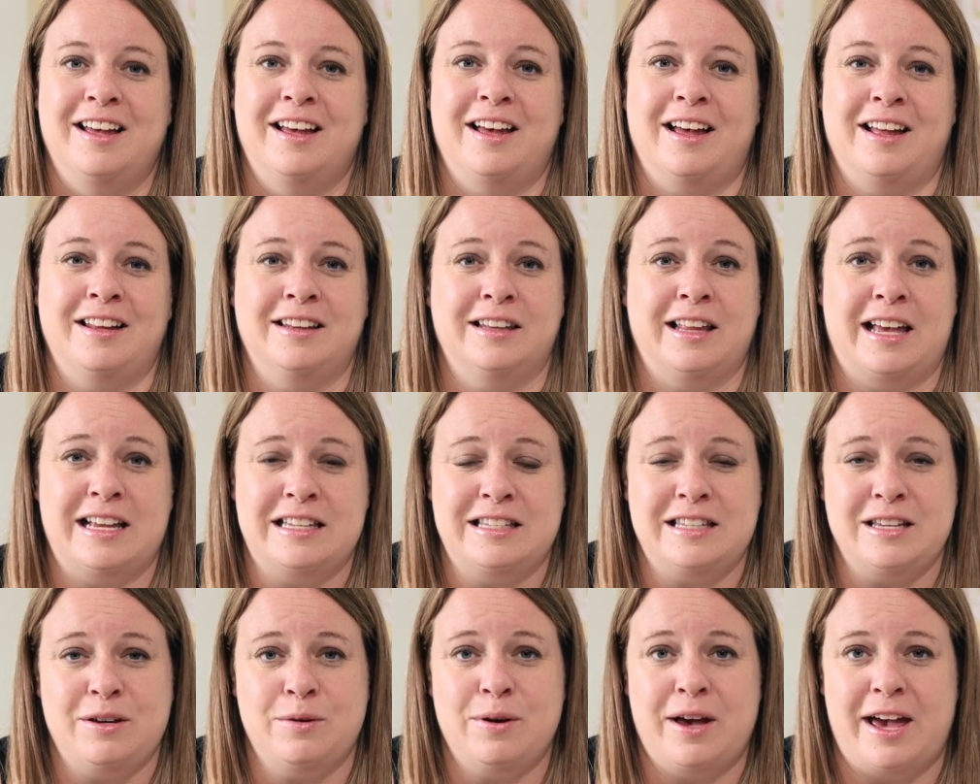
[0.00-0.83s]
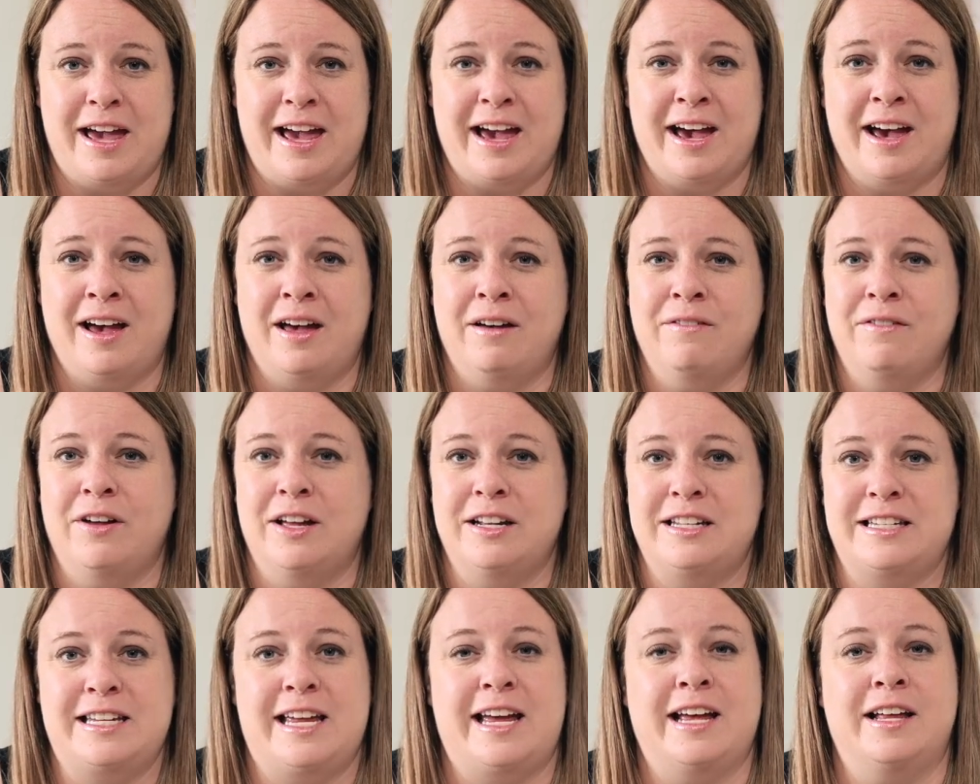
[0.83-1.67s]
Unless you have
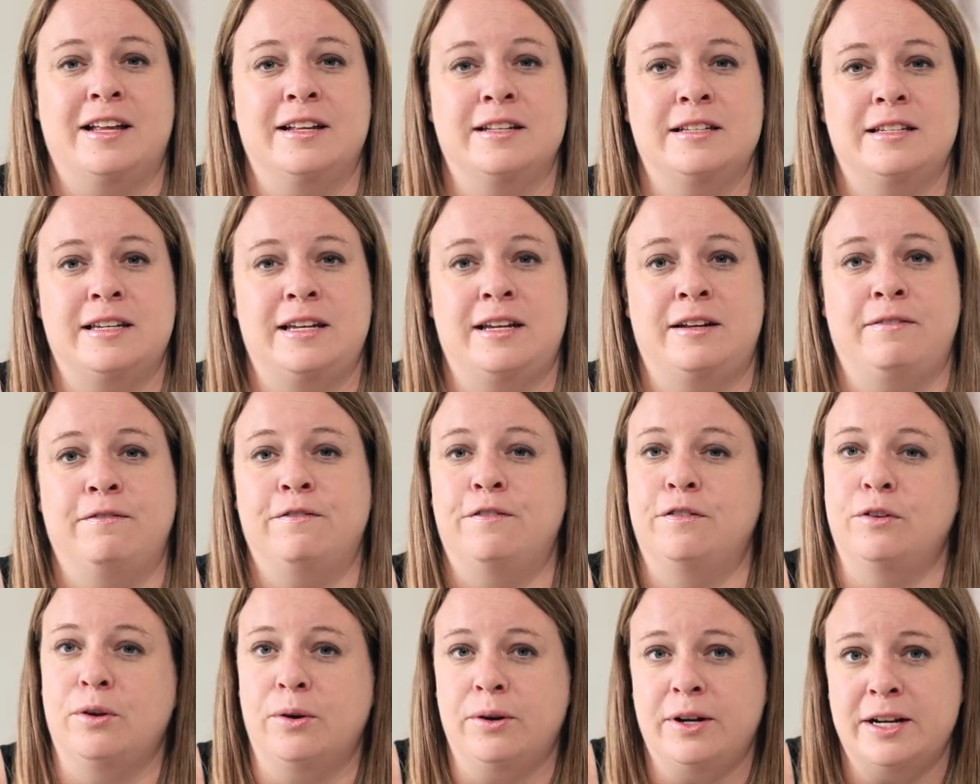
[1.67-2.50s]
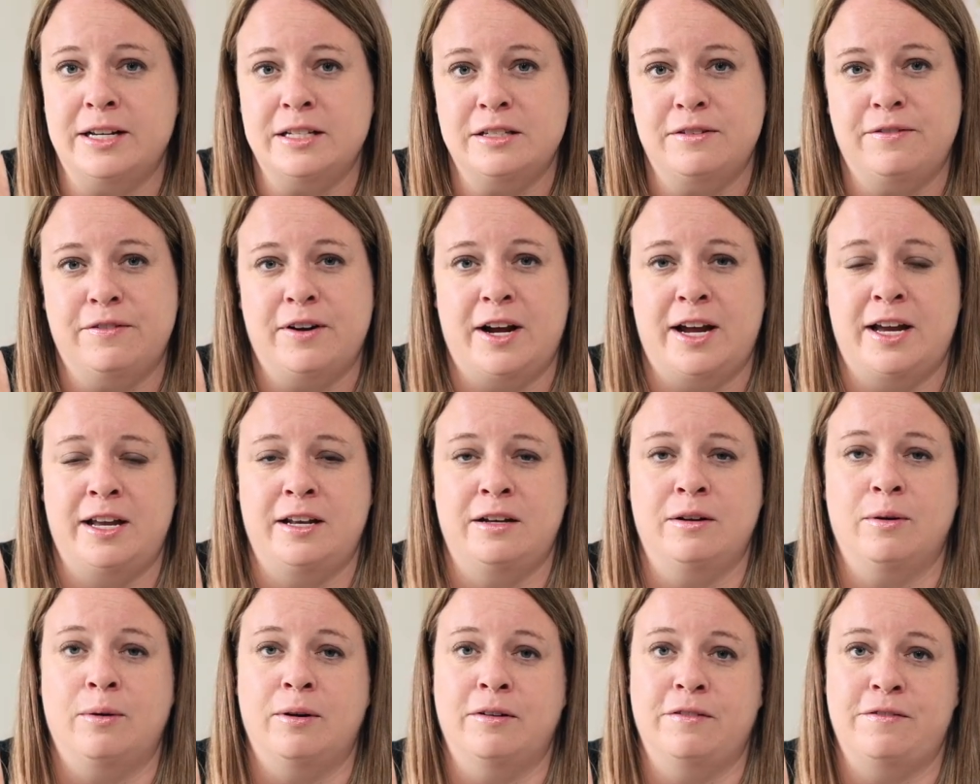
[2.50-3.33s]
a talented florist
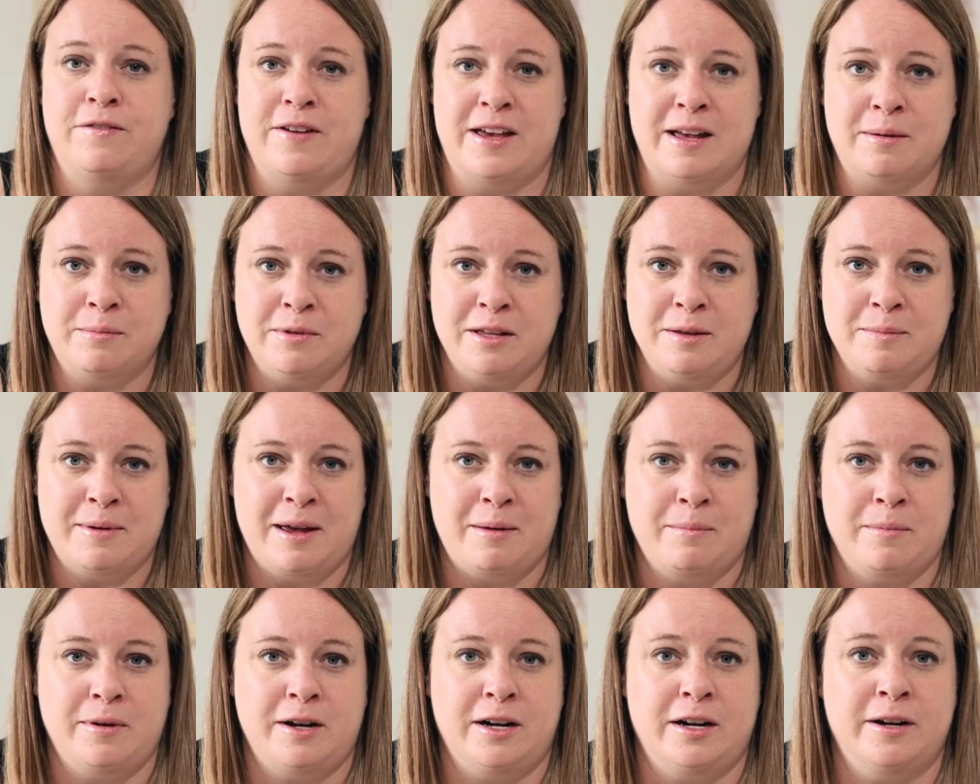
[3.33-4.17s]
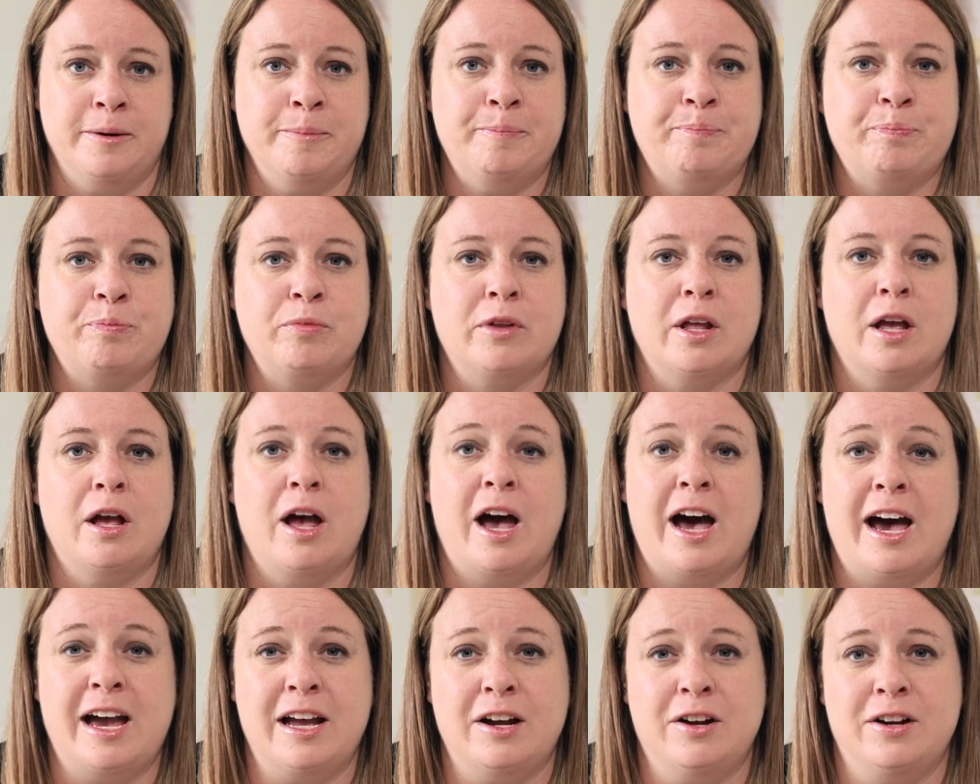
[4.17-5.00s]
friend or family member,
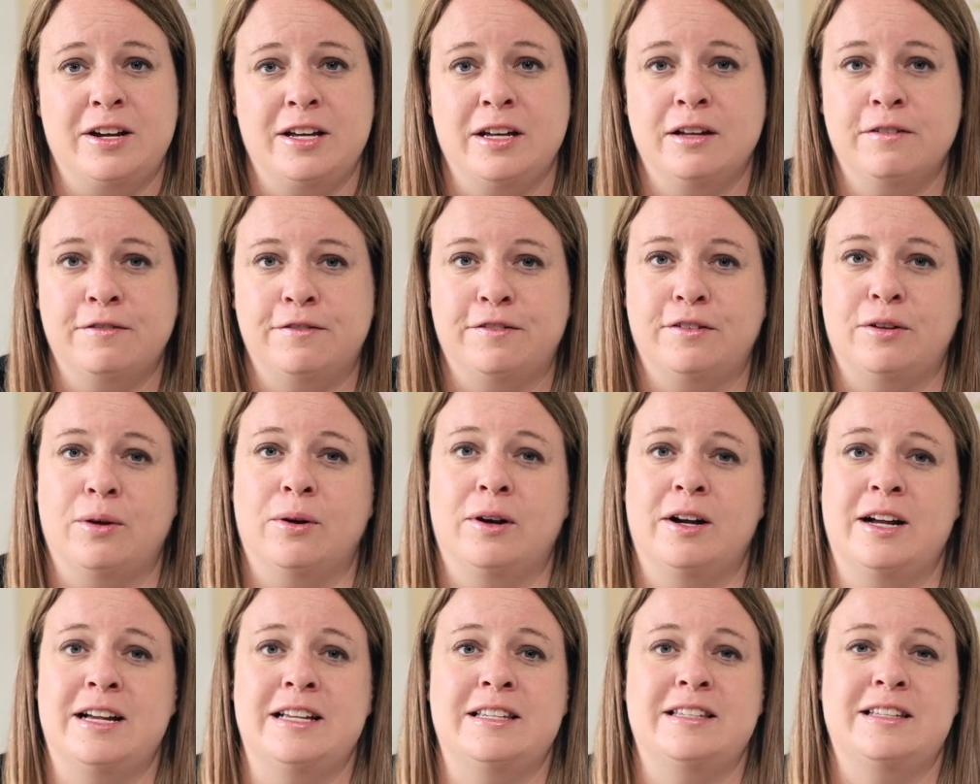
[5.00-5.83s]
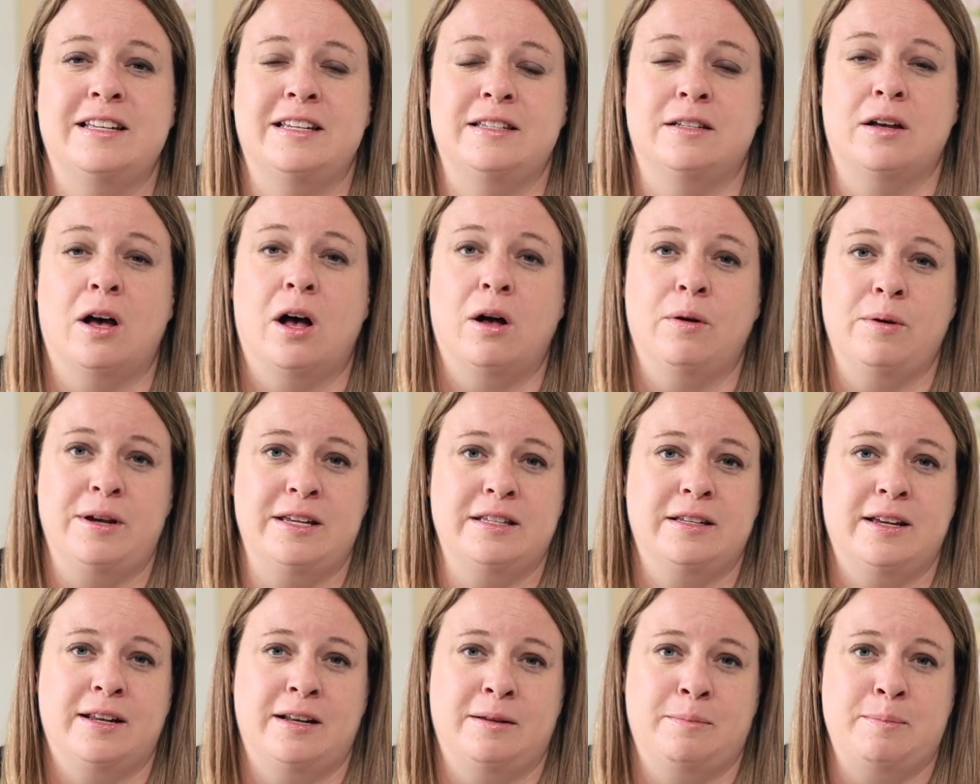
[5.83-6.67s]
hiring a florist is
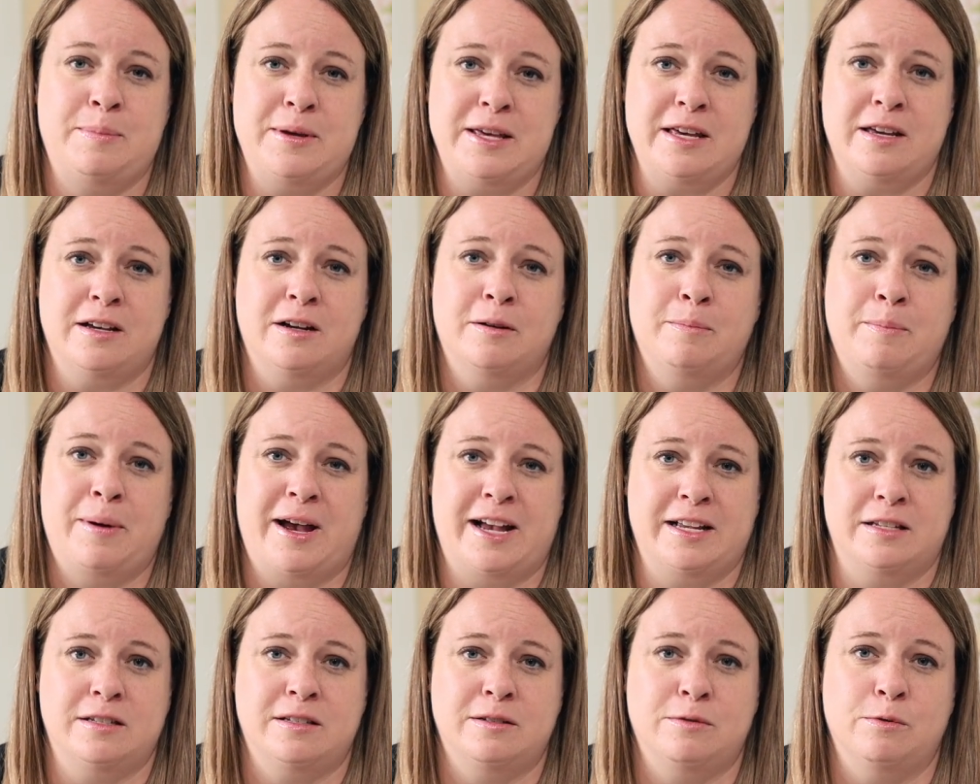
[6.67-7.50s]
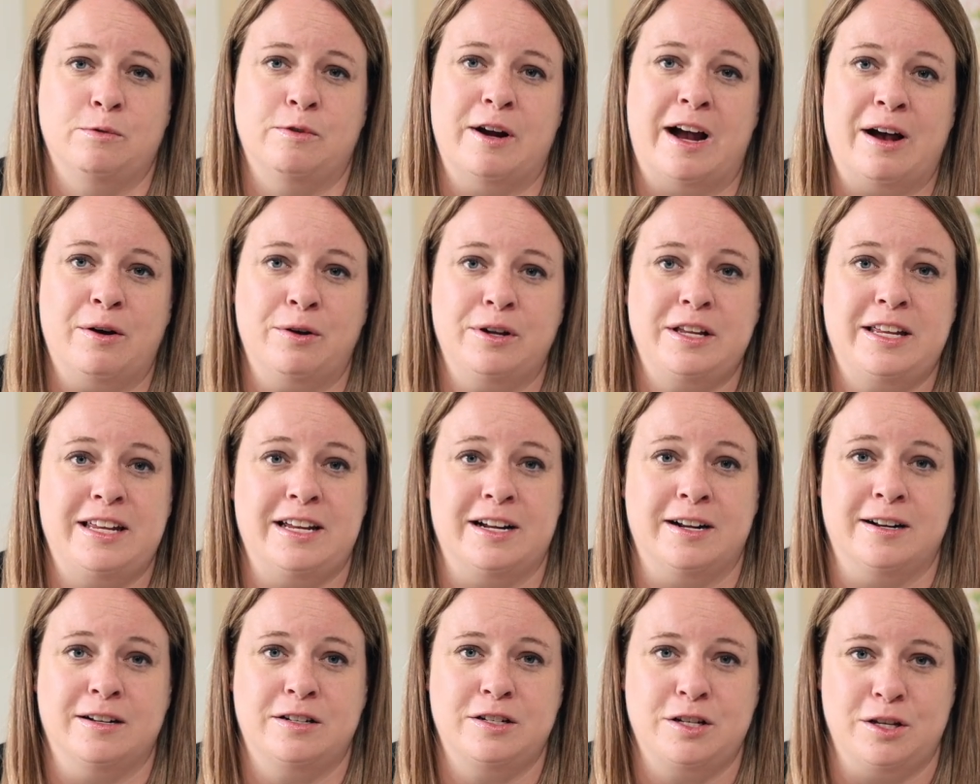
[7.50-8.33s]
always going to be your best route
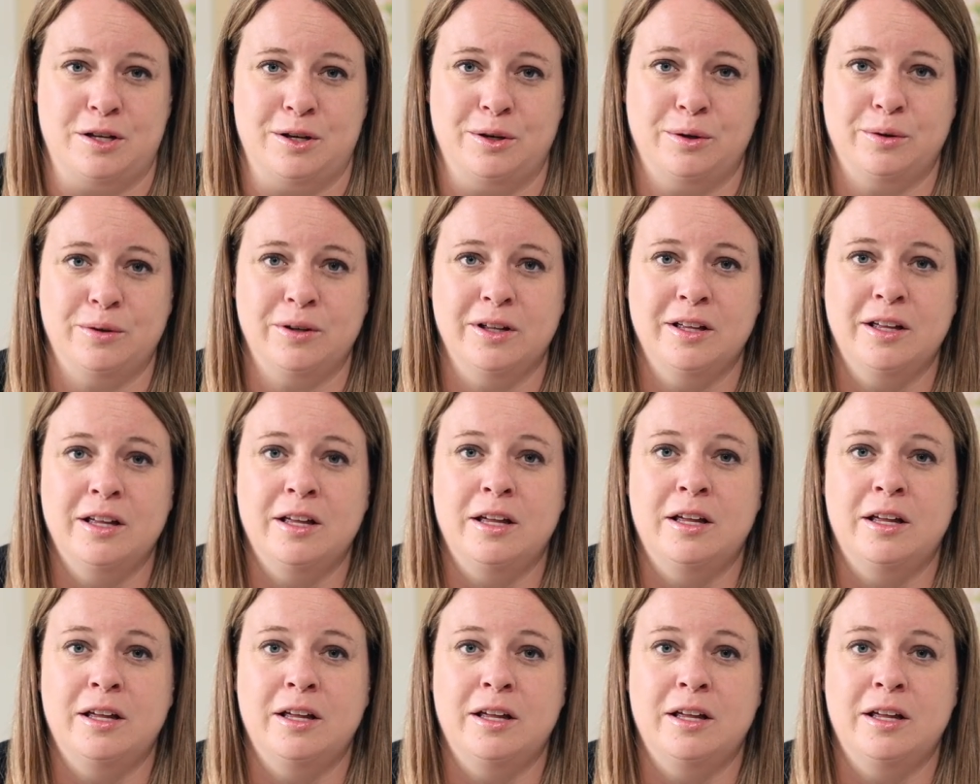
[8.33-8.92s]
here too.